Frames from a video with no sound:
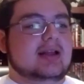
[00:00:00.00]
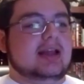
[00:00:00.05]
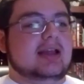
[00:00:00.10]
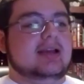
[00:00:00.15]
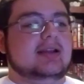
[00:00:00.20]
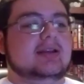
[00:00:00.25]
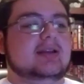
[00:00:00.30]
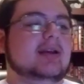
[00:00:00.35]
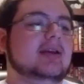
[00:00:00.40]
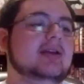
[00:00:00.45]

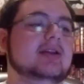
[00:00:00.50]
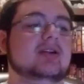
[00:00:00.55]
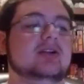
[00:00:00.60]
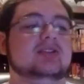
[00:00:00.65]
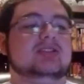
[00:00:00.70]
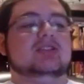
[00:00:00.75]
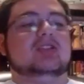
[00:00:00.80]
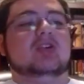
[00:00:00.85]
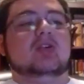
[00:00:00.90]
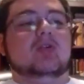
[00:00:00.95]
And it
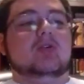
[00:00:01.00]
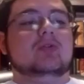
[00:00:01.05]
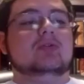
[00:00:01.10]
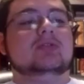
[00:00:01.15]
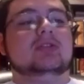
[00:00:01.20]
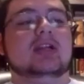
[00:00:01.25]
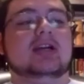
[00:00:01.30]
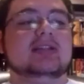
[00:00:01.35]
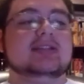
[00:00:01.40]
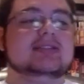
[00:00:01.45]
also
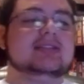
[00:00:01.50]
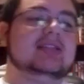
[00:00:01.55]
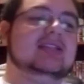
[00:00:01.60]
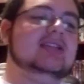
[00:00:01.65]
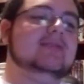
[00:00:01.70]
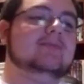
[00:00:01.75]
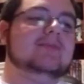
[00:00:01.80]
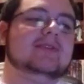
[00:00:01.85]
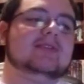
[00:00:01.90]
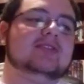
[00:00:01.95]
does
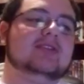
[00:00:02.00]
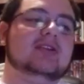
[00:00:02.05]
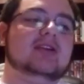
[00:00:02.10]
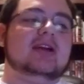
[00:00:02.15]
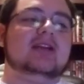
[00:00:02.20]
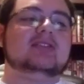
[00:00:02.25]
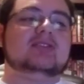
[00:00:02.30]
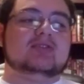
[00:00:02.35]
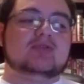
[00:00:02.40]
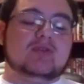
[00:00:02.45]
keep with
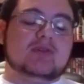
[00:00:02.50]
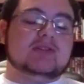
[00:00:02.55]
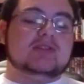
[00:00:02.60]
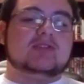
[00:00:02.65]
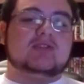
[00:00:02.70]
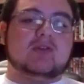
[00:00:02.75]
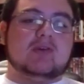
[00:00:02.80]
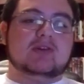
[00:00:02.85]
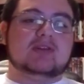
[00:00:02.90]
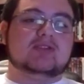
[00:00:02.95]
that sword
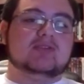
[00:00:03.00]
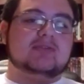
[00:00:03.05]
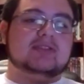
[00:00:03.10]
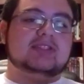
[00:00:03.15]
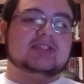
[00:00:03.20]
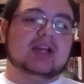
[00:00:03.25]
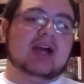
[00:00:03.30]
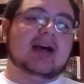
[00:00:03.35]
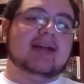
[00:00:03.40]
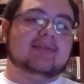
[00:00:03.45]
and sorcery
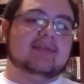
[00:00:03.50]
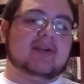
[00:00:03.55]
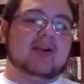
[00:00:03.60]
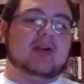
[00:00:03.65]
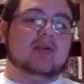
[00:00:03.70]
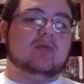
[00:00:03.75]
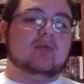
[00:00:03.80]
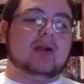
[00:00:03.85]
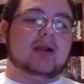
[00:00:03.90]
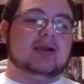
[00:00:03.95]

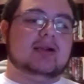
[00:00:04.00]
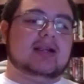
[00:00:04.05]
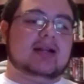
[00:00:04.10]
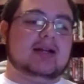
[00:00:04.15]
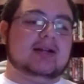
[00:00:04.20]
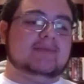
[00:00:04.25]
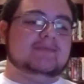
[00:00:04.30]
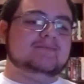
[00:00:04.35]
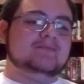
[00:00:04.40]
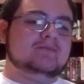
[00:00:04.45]
genre,
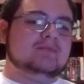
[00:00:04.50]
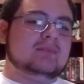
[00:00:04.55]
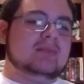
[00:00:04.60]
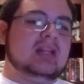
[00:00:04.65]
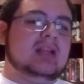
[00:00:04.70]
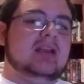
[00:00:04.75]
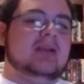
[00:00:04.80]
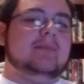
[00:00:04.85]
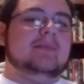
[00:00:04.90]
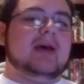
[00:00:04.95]
where
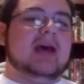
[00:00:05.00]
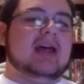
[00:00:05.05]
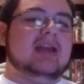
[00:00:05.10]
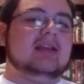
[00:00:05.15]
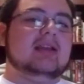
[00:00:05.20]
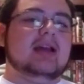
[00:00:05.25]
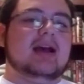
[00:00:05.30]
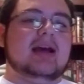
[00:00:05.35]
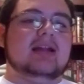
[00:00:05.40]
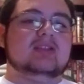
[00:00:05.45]

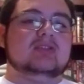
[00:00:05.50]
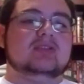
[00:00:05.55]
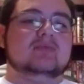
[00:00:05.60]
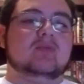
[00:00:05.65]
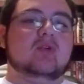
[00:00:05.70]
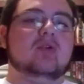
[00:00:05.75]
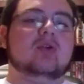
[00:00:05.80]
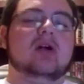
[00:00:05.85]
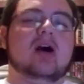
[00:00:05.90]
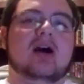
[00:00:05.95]
bad guys are
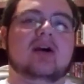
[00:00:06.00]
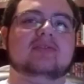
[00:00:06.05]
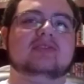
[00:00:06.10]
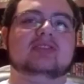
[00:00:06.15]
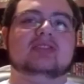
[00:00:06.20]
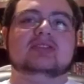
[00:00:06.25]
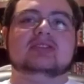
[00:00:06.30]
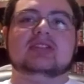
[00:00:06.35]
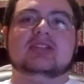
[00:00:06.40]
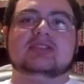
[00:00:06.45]
more
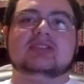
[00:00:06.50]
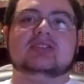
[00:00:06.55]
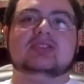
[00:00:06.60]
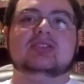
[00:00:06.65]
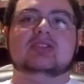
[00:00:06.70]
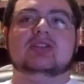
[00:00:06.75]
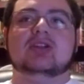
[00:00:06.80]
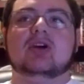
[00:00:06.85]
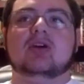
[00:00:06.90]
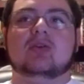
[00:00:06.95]
often just,
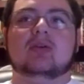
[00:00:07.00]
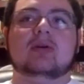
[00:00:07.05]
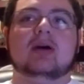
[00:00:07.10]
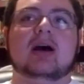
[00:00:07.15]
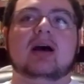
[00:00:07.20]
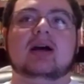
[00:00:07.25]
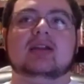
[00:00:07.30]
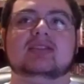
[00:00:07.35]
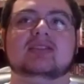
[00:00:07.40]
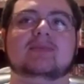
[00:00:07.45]

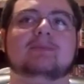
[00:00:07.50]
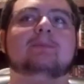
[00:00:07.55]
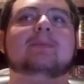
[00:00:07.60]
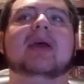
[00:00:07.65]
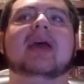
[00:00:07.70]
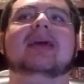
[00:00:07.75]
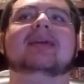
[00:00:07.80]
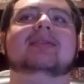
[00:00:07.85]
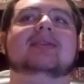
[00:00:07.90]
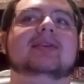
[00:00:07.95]
some
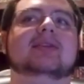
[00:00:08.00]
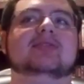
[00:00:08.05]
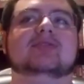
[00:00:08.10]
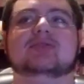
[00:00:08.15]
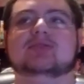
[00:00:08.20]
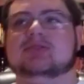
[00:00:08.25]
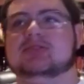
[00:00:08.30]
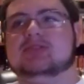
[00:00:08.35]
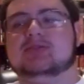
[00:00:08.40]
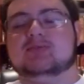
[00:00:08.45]

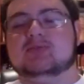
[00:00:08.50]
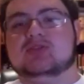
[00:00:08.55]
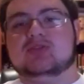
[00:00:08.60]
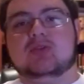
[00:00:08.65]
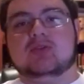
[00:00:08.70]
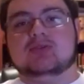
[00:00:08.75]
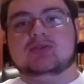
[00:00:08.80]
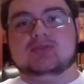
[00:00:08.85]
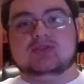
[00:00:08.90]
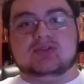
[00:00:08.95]
bandits or some
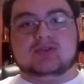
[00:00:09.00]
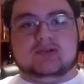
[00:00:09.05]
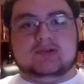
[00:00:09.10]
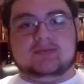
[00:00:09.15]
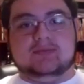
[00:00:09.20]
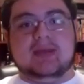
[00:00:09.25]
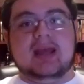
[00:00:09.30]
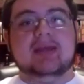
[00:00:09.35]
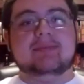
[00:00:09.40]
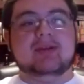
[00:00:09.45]
soldiers
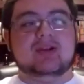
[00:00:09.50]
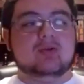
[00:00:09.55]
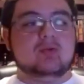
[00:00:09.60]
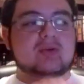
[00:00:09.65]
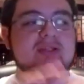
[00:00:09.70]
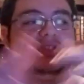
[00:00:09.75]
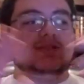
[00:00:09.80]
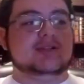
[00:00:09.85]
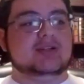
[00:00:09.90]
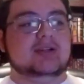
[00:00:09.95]
or maybe a
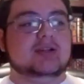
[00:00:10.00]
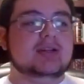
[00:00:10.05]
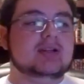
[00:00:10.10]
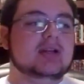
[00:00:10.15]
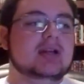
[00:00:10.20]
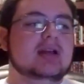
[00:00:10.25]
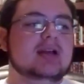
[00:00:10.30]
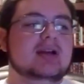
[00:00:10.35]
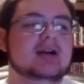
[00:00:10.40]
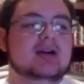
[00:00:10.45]
wizard,
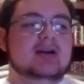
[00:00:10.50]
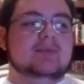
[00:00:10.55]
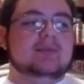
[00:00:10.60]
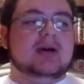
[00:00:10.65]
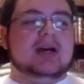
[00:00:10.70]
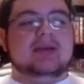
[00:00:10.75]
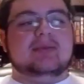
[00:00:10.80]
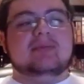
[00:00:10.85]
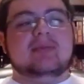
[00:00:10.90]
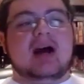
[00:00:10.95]

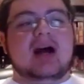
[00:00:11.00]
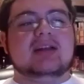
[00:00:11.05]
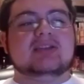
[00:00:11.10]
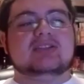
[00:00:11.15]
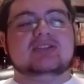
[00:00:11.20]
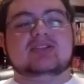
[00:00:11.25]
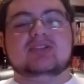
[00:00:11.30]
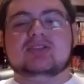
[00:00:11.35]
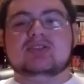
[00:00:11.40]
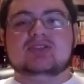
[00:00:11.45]
but
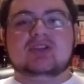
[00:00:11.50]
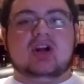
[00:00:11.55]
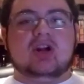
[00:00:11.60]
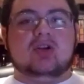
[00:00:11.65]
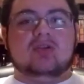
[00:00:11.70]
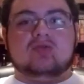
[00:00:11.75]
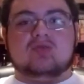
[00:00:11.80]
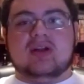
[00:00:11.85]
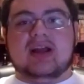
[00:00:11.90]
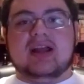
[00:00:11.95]
monsters
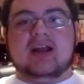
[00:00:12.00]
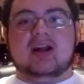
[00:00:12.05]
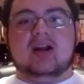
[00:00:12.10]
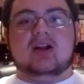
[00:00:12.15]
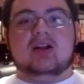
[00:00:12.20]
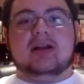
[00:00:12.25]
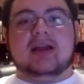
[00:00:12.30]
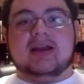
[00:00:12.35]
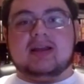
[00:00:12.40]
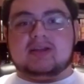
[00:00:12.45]
are
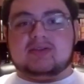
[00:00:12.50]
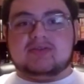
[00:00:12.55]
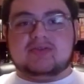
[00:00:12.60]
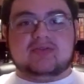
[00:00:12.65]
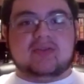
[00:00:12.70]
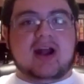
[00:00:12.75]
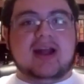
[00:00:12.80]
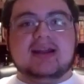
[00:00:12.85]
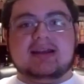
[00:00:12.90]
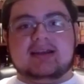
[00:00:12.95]
rare and
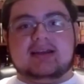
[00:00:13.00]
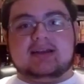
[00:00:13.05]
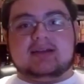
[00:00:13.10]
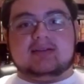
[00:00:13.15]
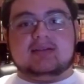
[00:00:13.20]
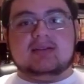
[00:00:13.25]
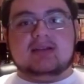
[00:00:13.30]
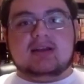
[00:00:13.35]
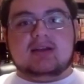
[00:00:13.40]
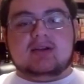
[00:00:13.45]

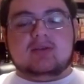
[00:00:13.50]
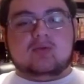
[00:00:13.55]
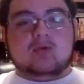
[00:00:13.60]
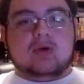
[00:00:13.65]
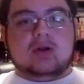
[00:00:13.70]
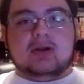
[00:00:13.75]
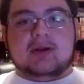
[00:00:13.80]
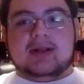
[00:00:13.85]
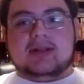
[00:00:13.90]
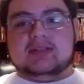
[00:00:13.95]
frightening,
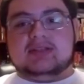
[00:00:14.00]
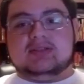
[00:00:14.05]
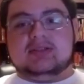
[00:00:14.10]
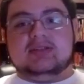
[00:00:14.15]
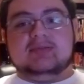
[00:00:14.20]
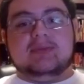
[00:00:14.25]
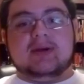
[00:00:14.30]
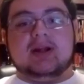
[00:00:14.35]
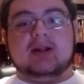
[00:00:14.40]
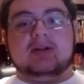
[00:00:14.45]
whereas
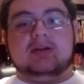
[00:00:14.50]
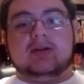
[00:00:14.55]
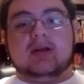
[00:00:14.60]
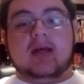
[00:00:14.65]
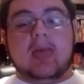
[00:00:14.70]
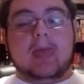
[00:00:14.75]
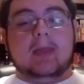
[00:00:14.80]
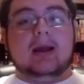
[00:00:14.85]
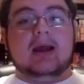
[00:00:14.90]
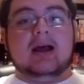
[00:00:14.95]

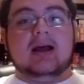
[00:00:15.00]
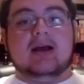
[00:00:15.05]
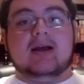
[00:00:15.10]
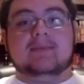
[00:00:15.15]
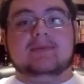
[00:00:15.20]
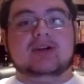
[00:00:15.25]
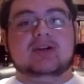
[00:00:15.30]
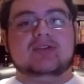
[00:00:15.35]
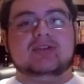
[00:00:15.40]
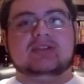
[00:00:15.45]

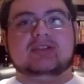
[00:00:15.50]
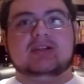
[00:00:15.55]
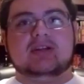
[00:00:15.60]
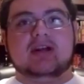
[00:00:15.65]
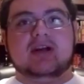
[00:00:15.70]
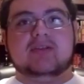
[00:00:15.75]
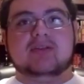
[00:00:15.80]
opposed to